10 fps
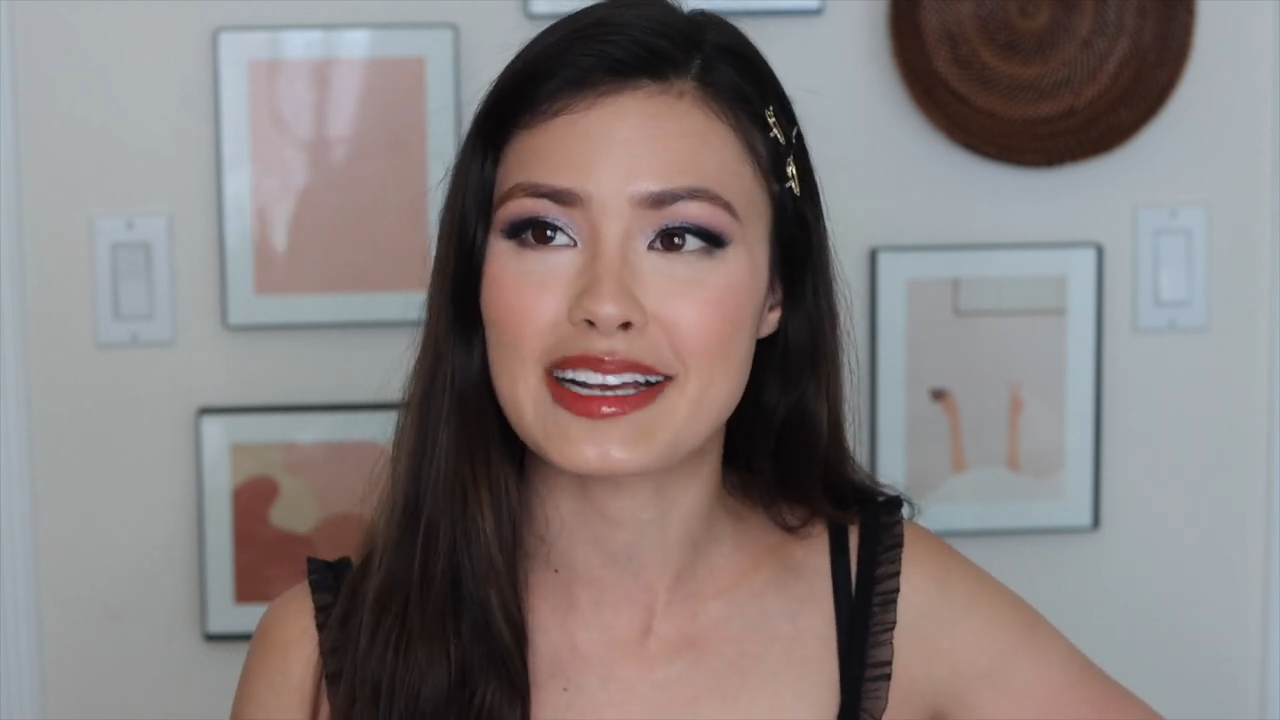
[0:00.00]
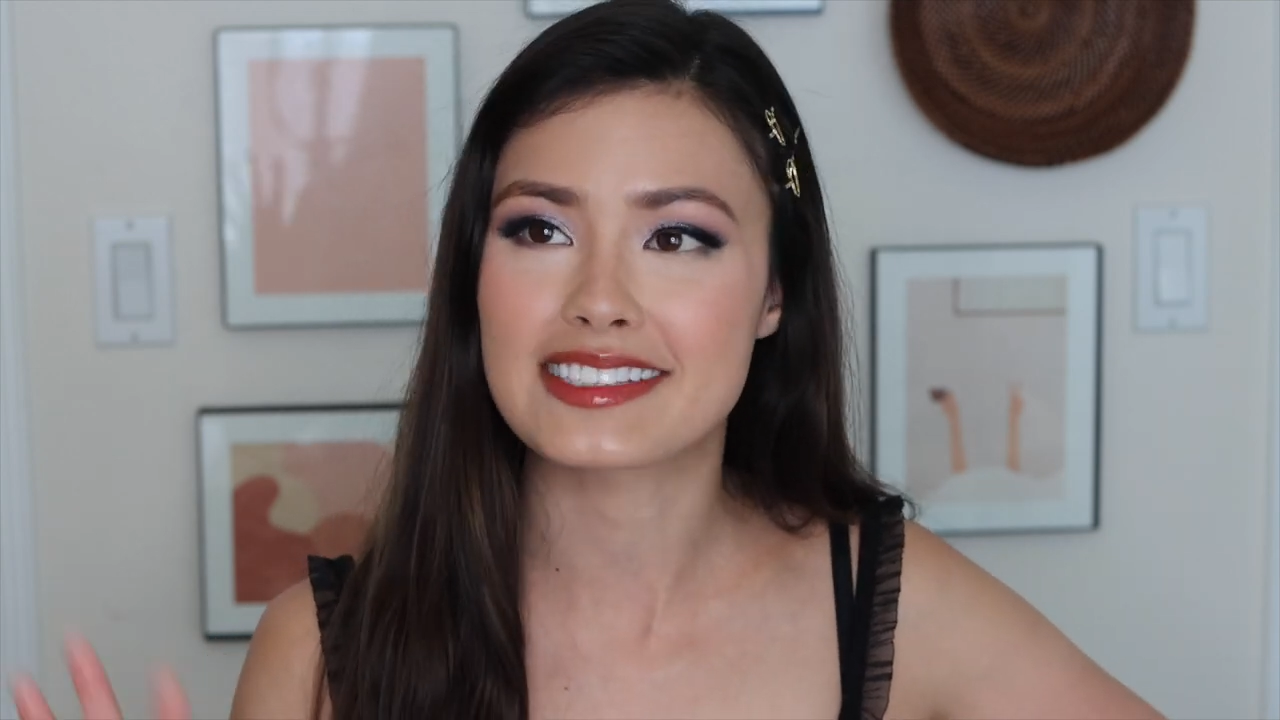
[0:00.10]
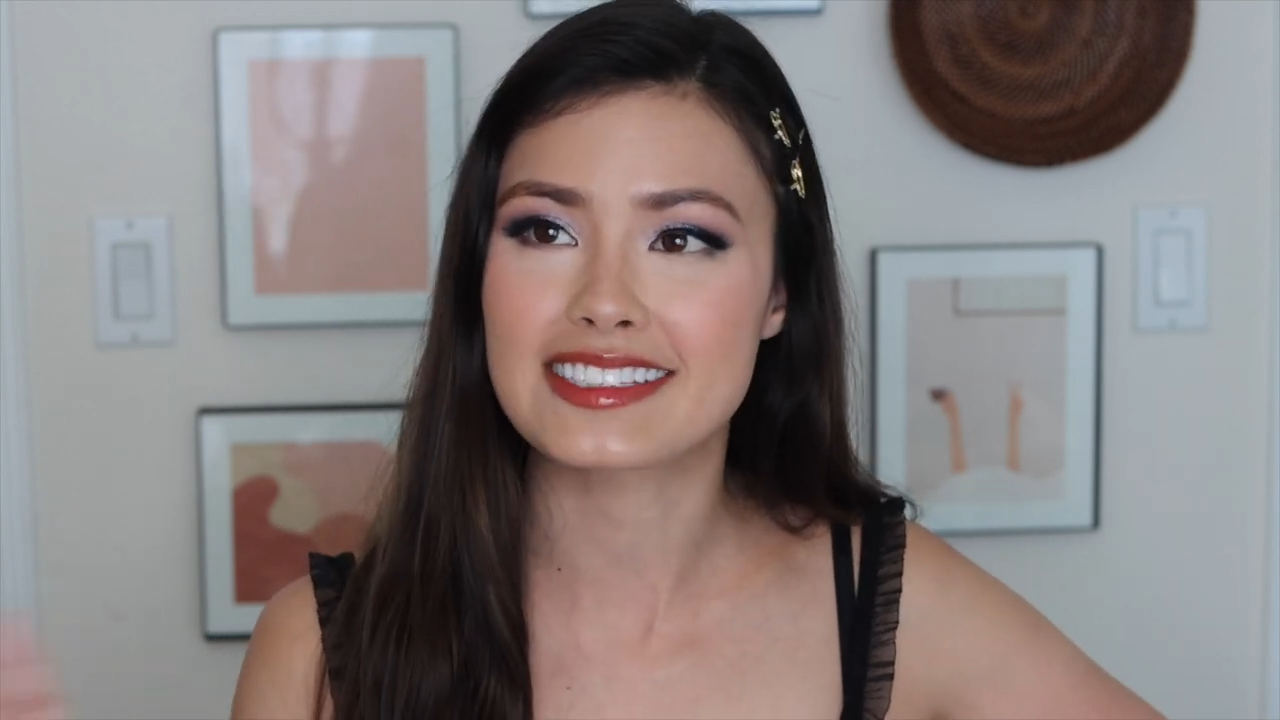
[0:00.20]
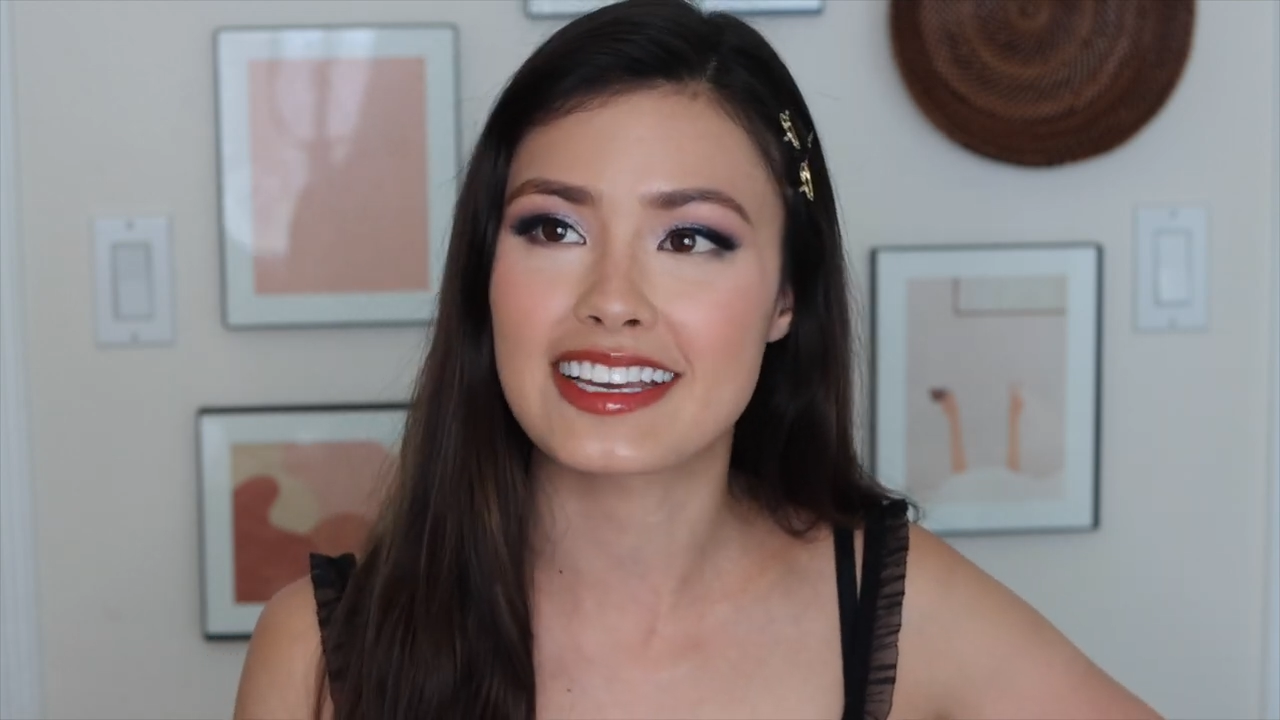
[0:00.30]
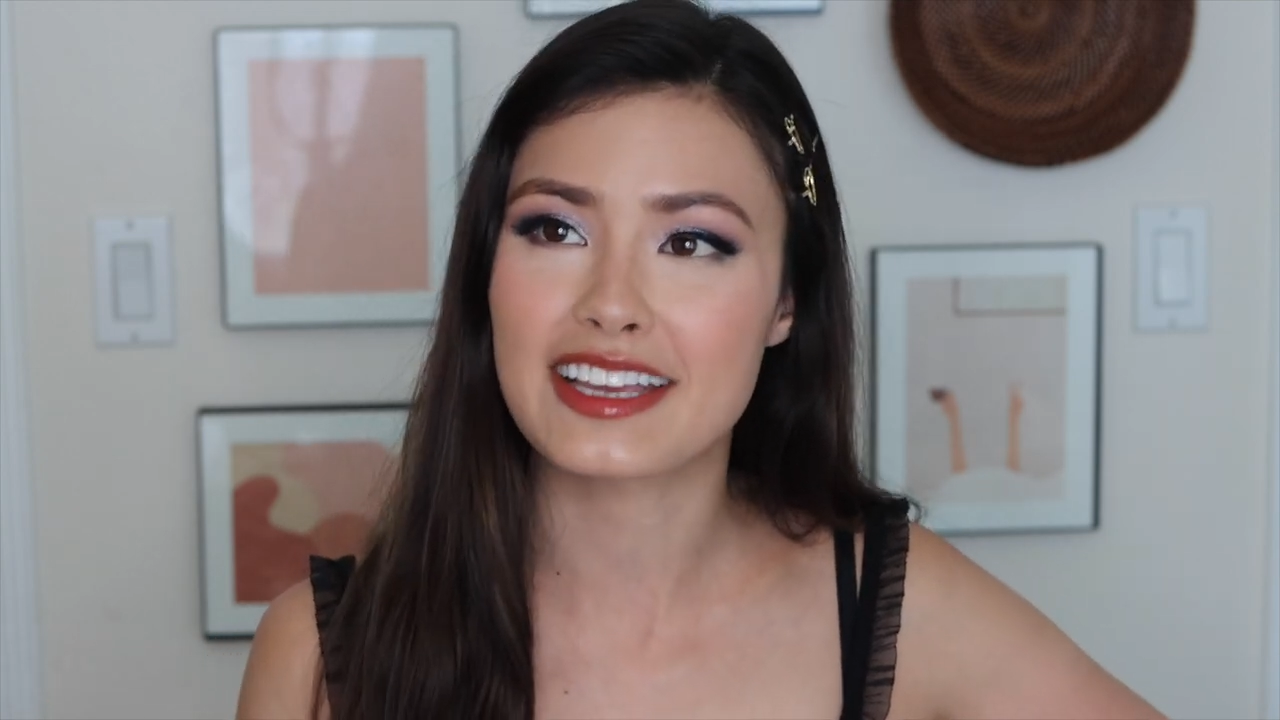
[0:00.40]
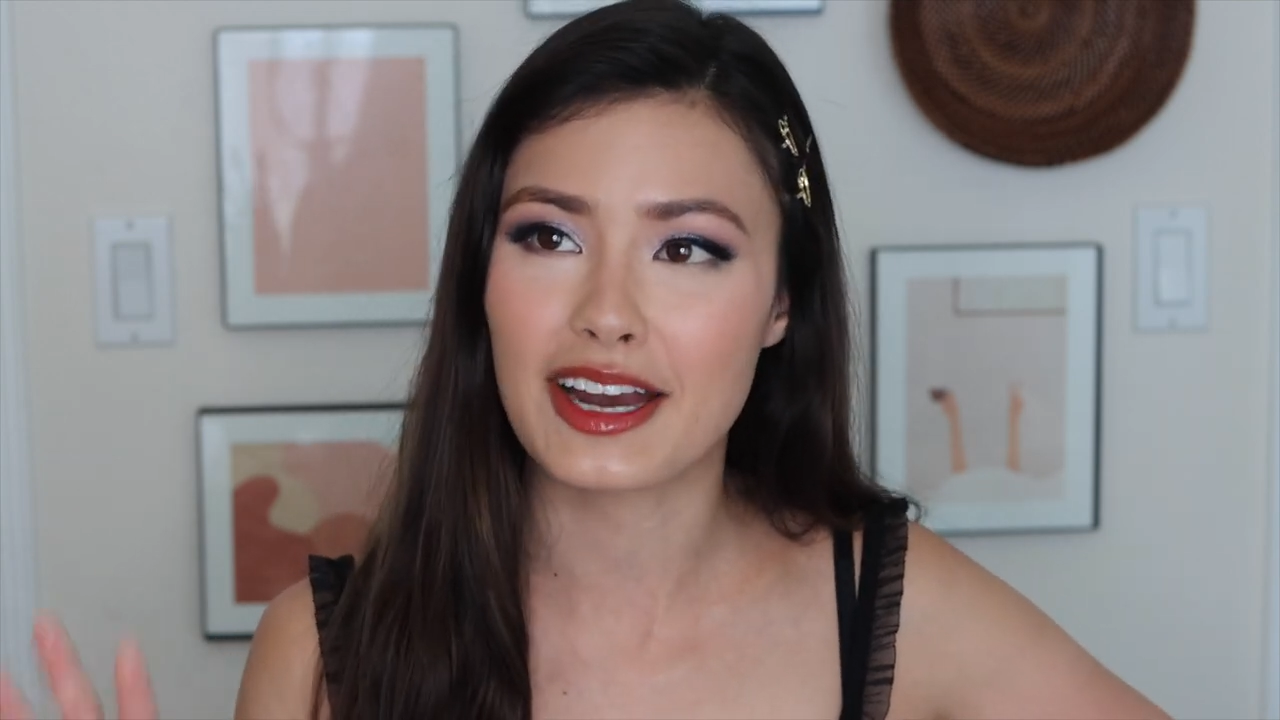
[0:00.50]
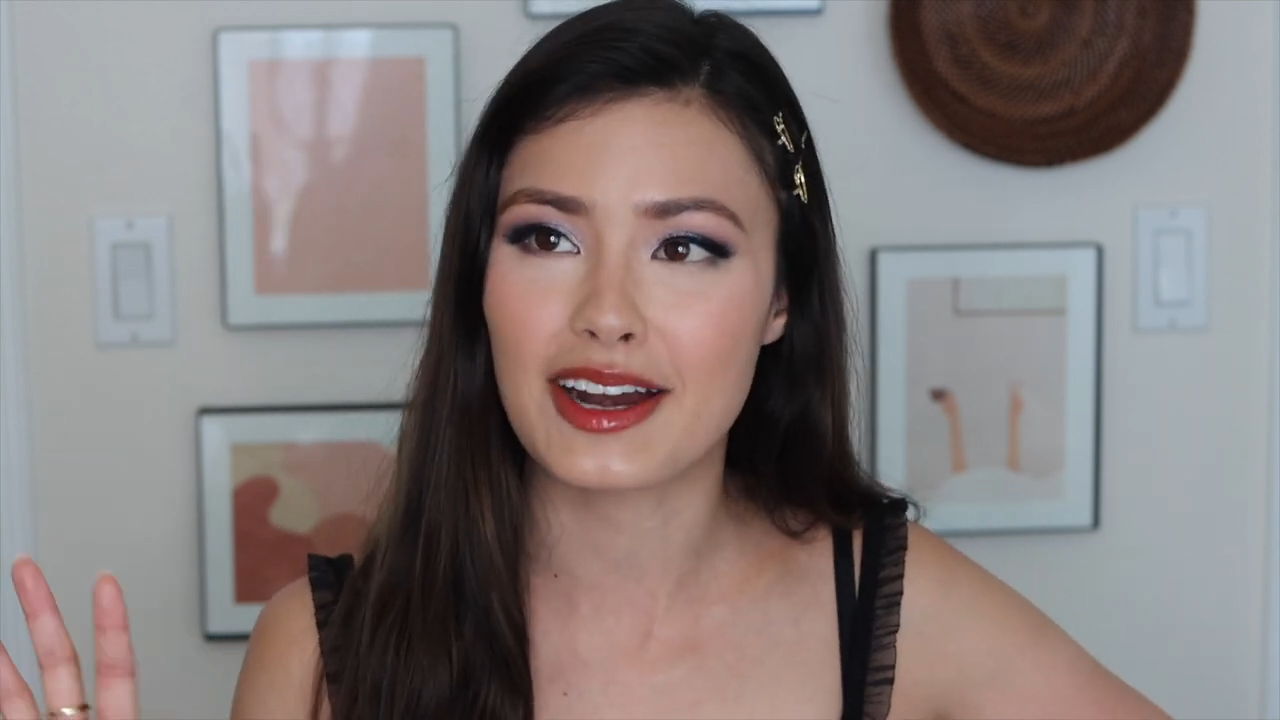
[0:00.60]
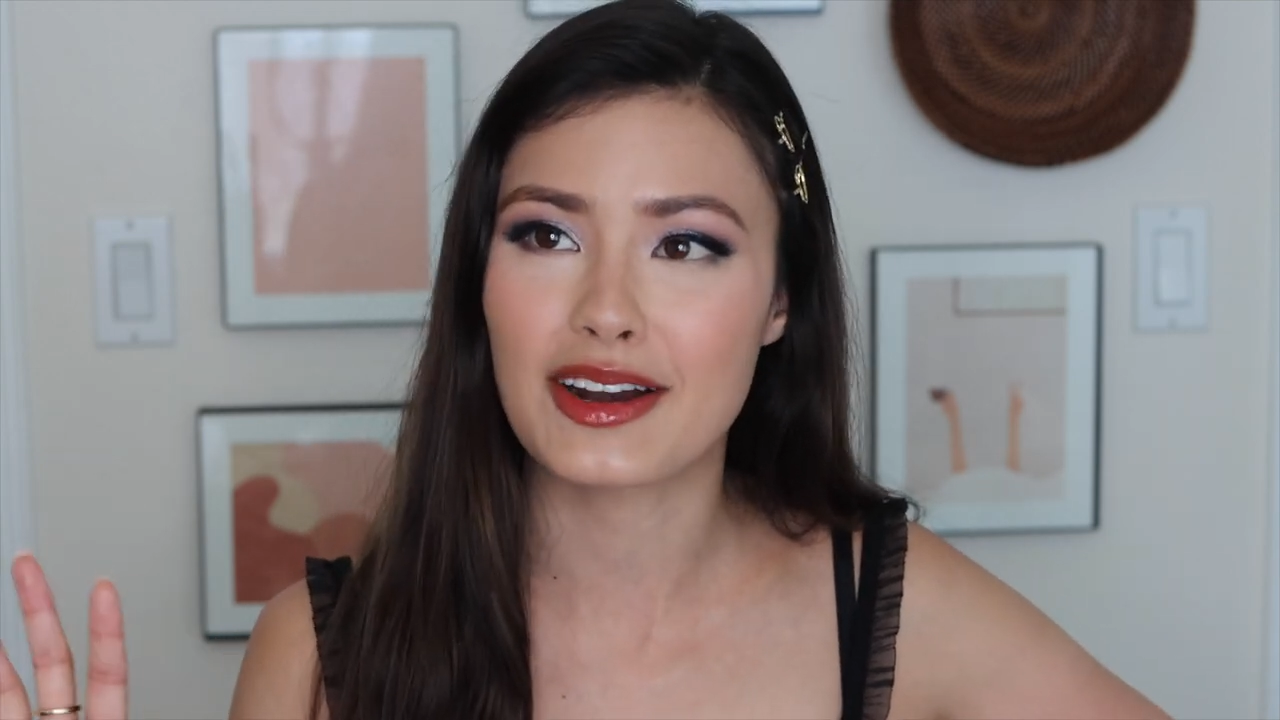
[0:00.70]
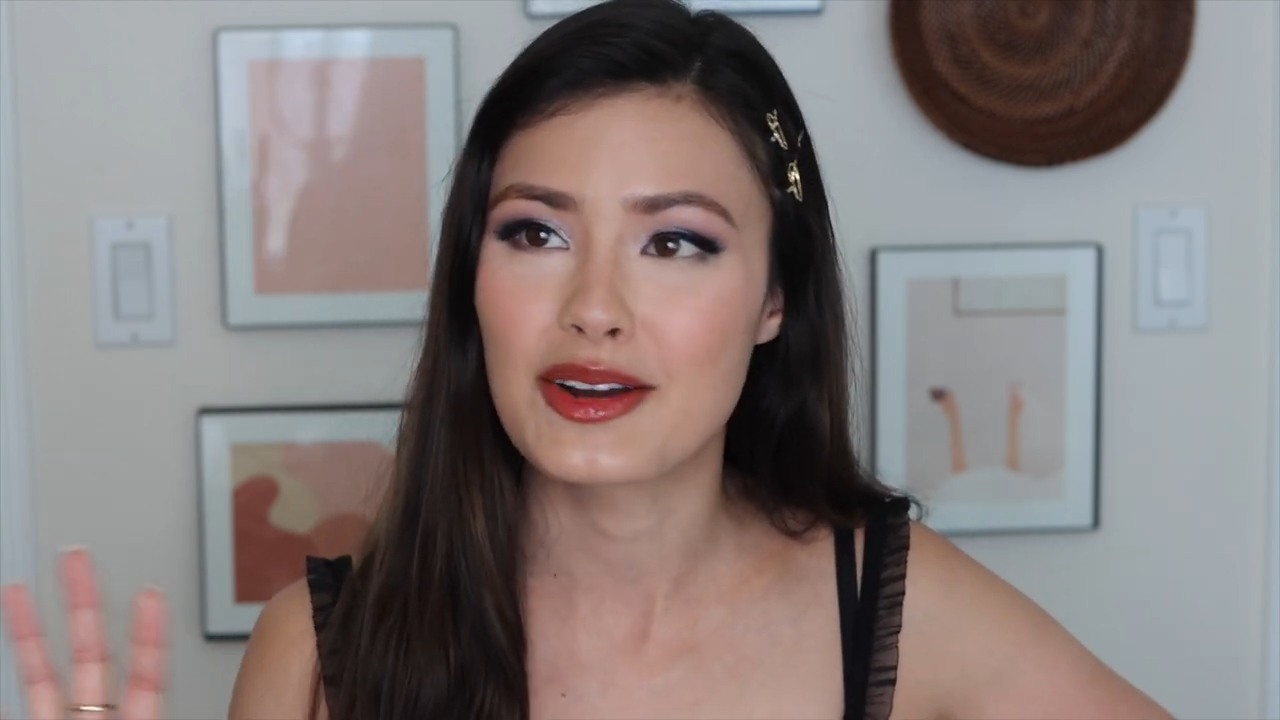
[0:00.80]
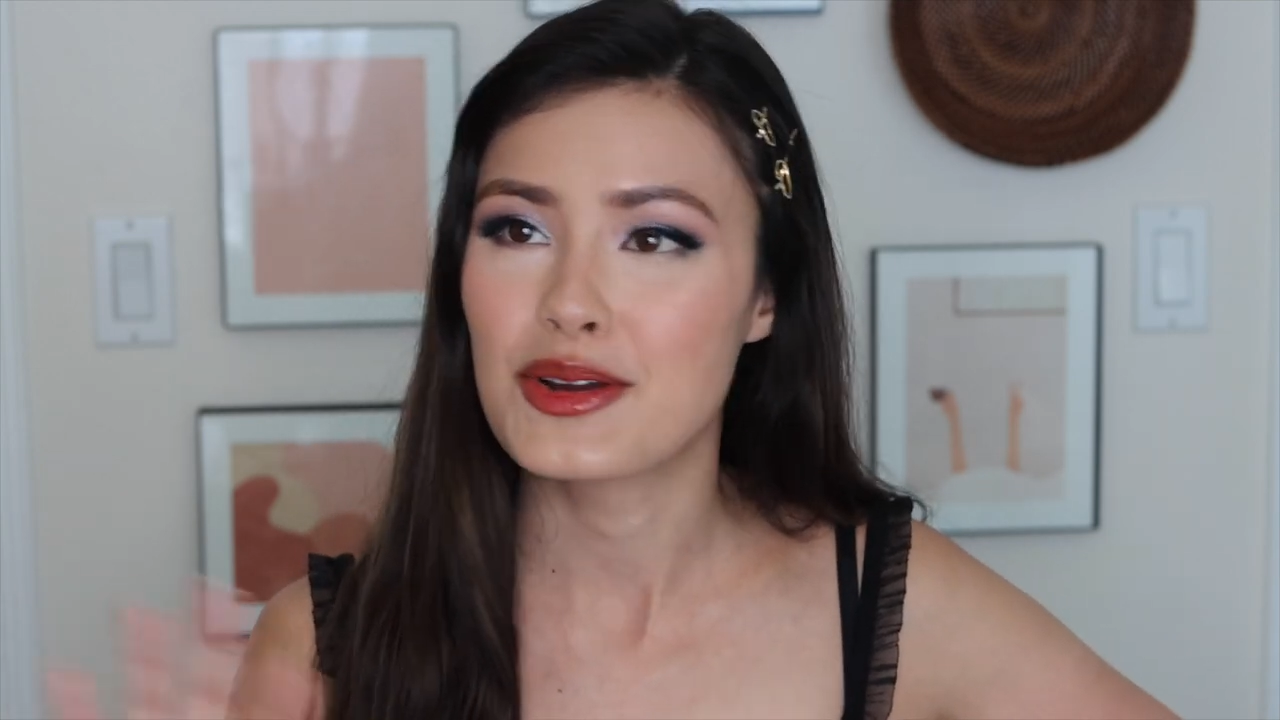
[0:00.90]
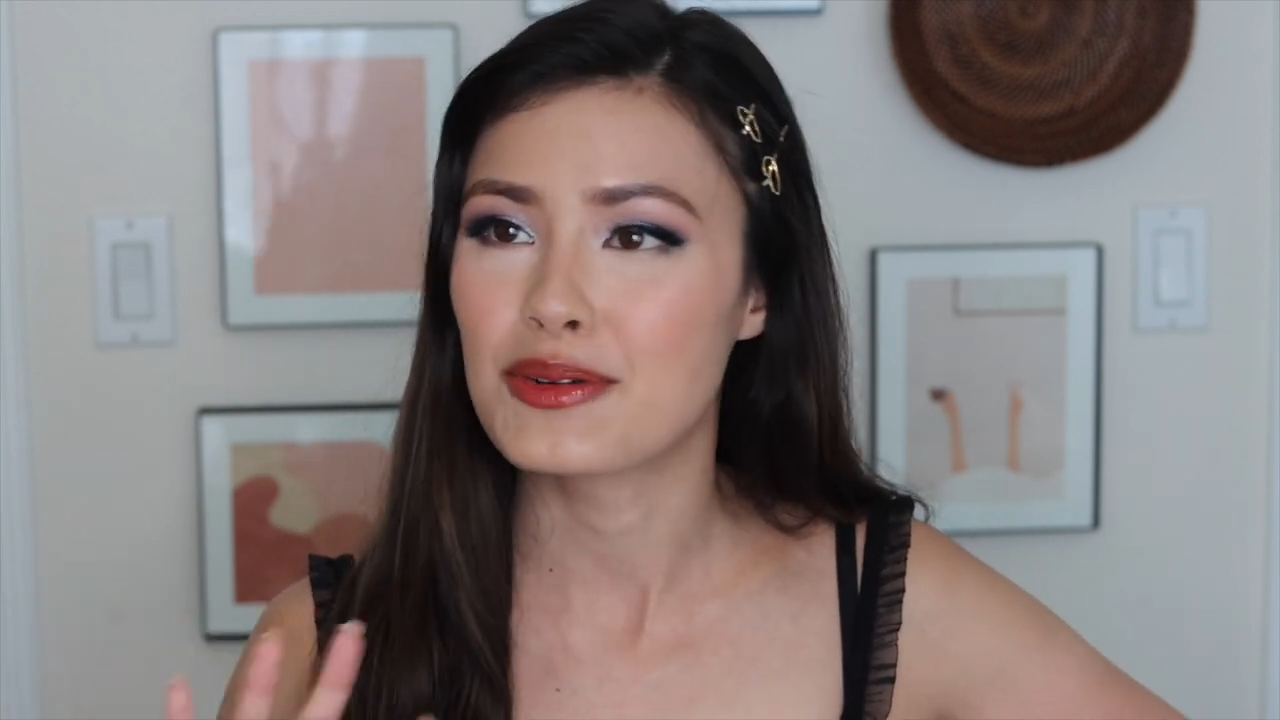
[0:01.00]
skincare